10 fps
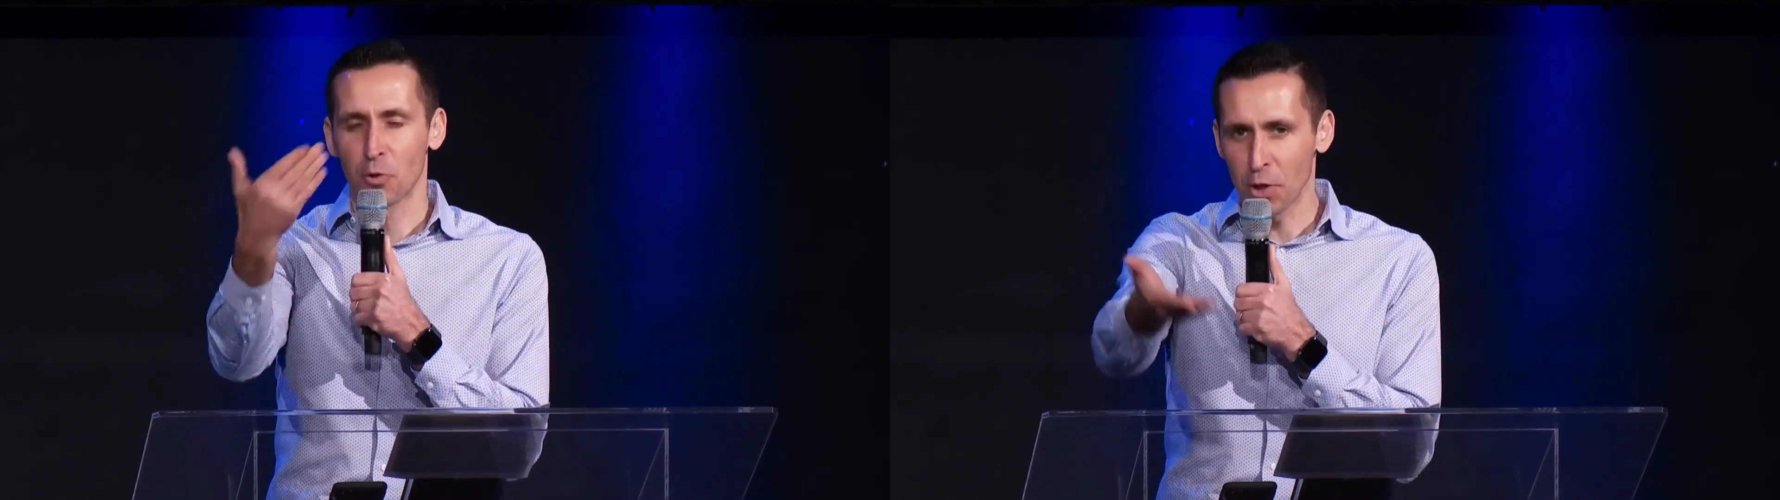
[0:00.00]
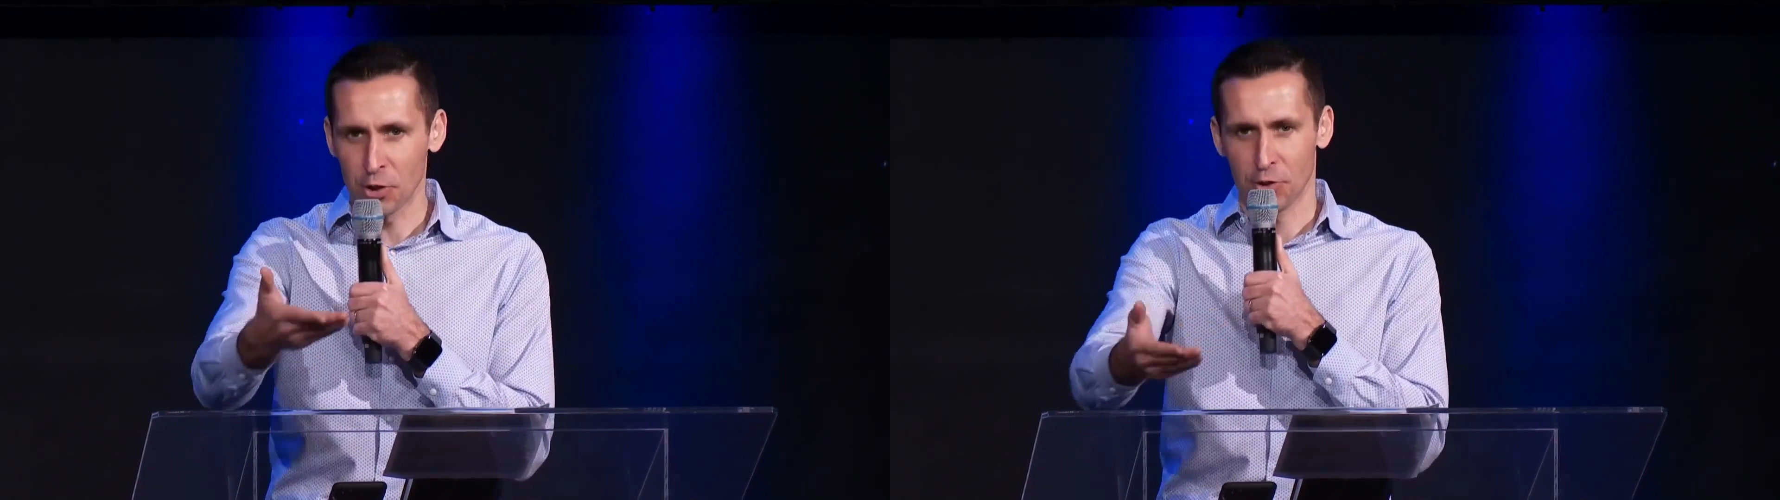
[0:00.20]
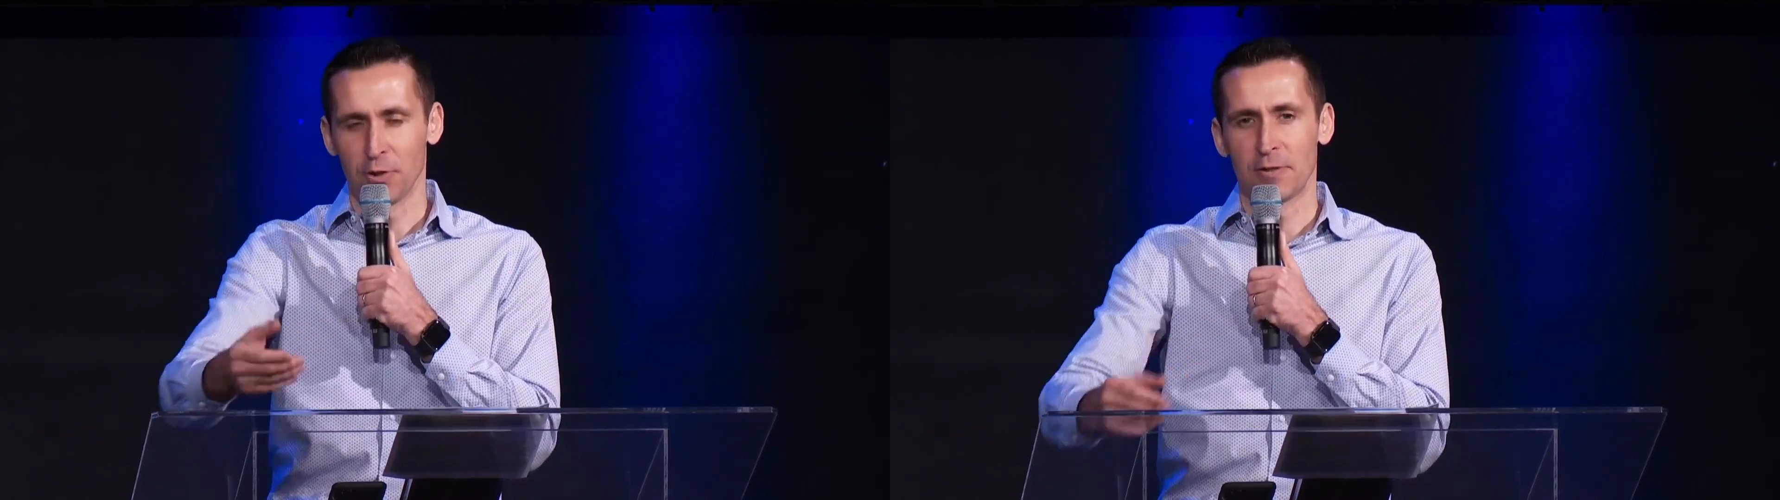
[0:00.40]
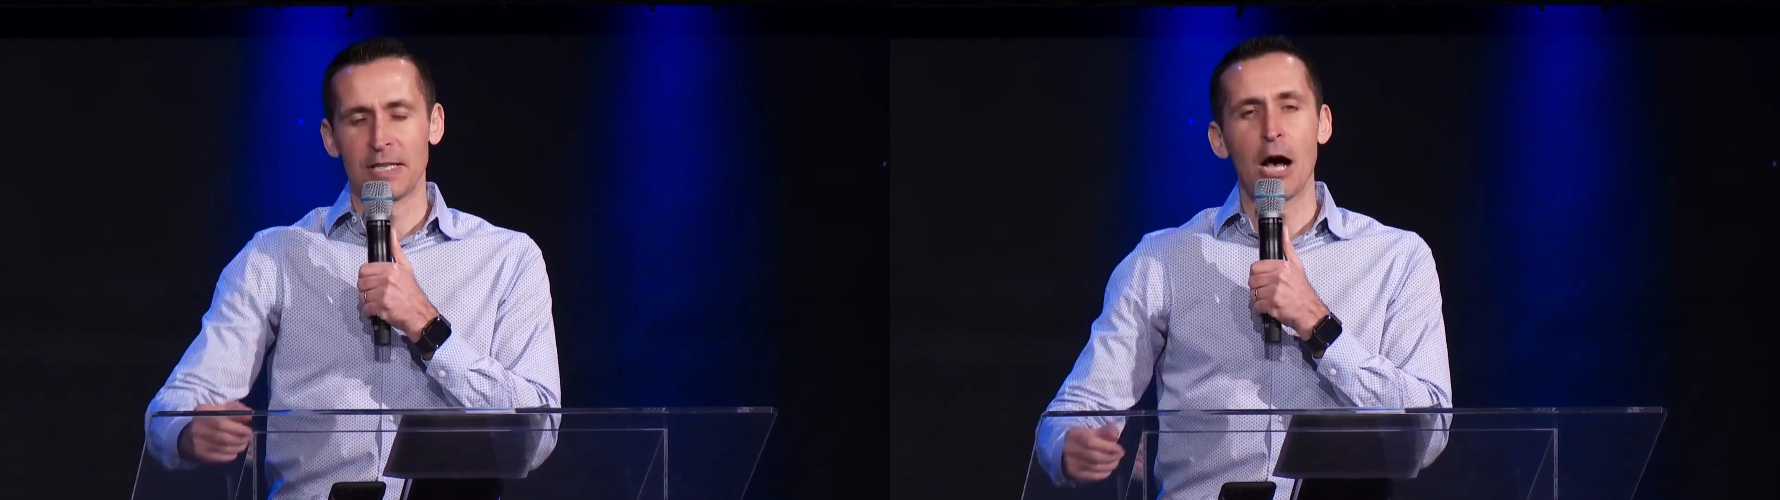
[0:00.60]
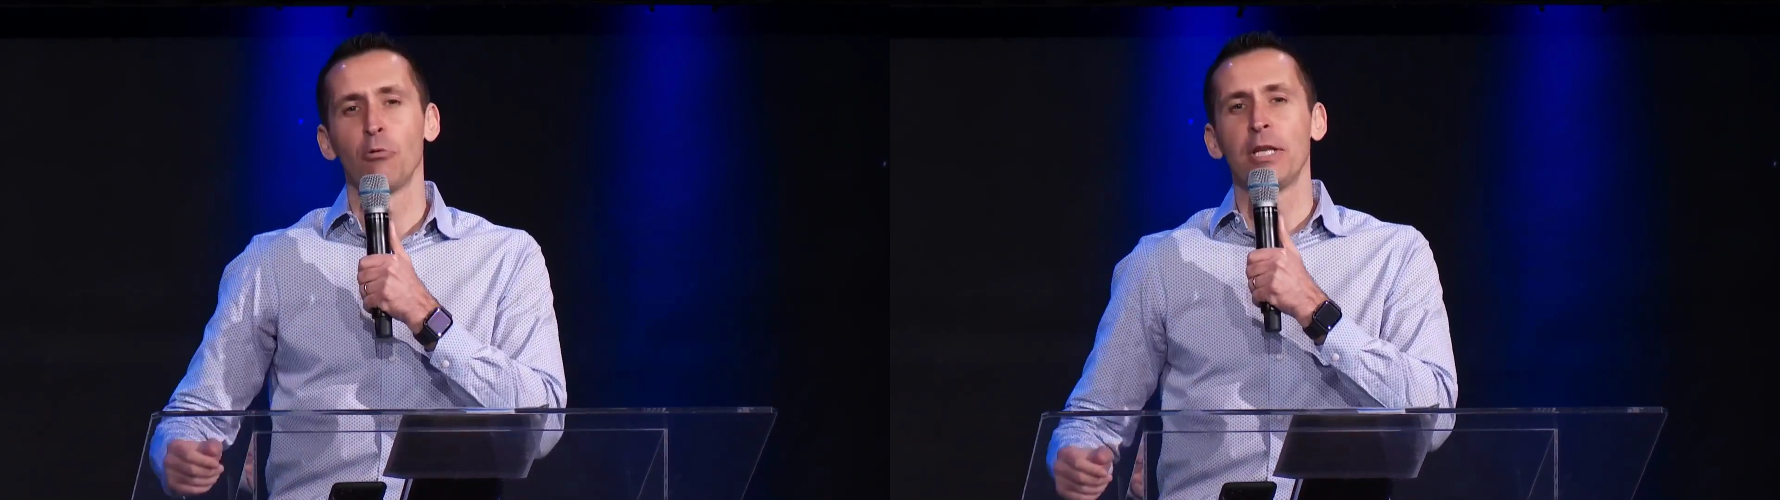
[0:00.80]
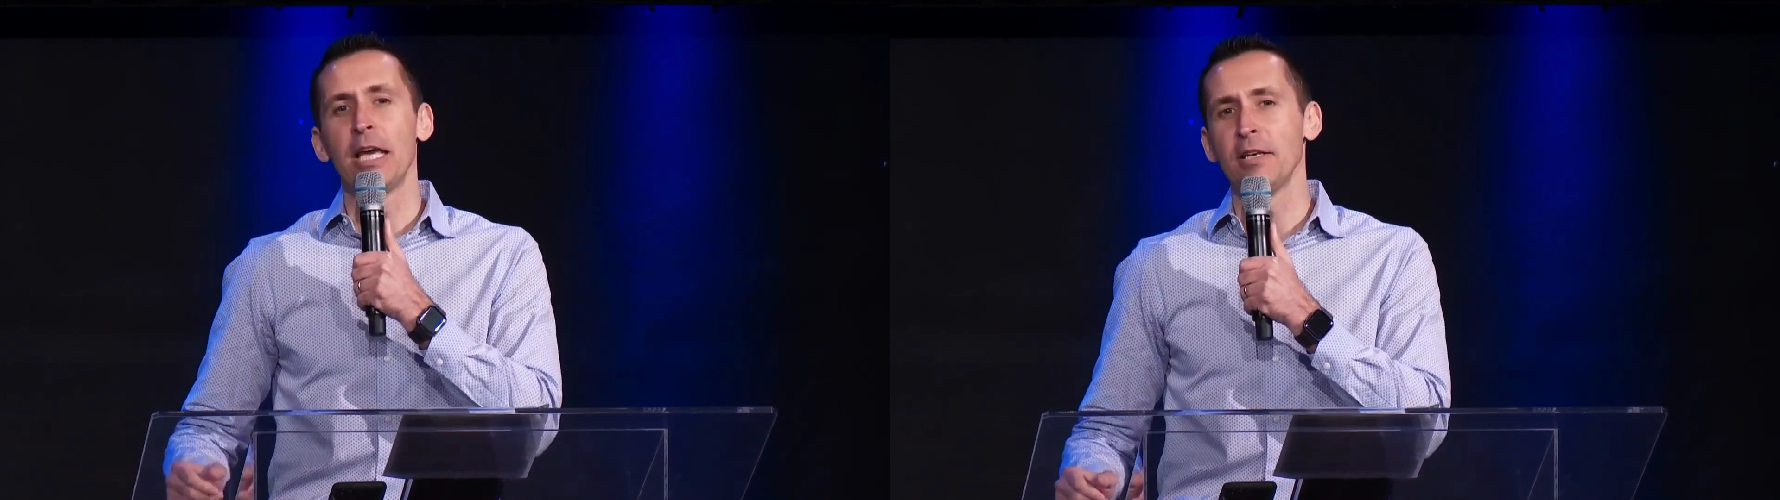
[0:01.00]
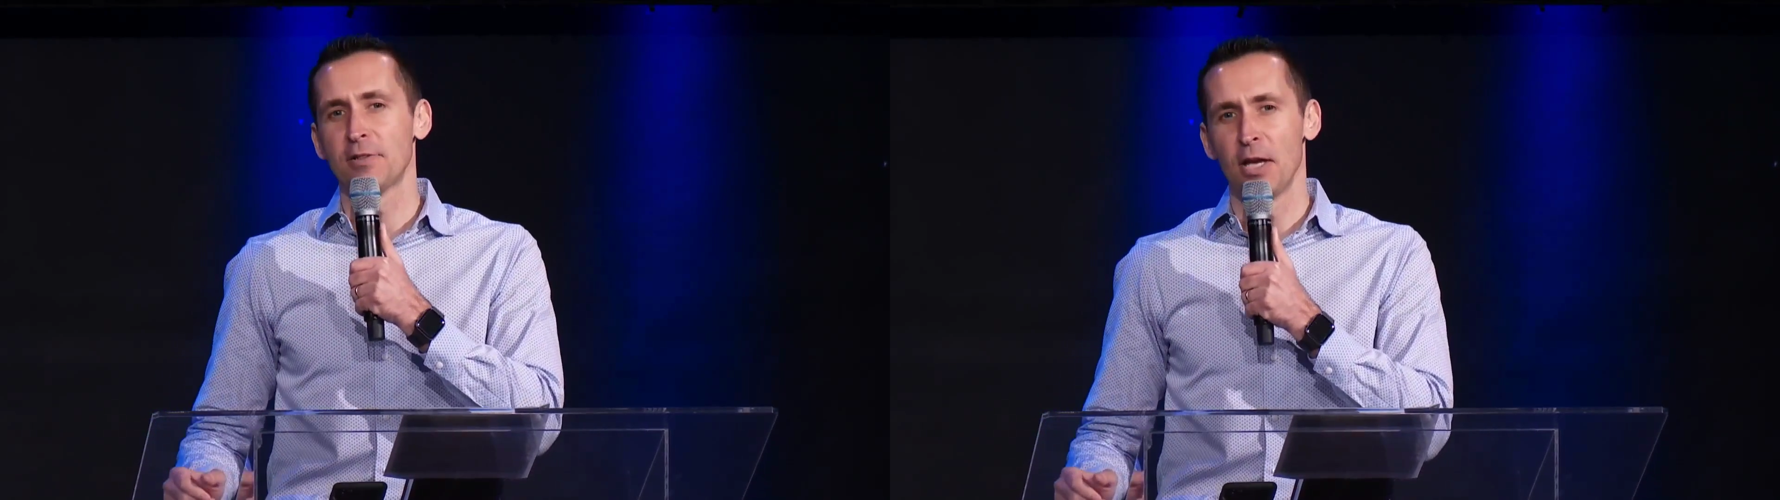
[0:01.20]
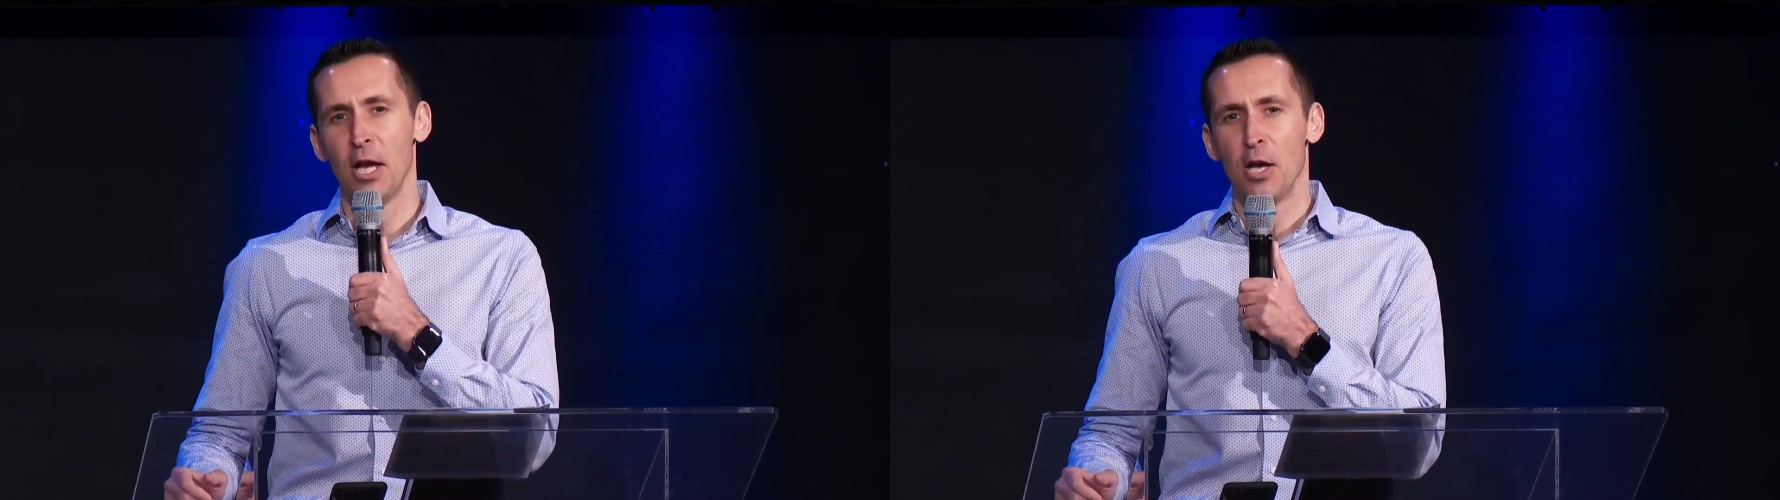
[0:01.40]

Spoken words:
Christians nowadays.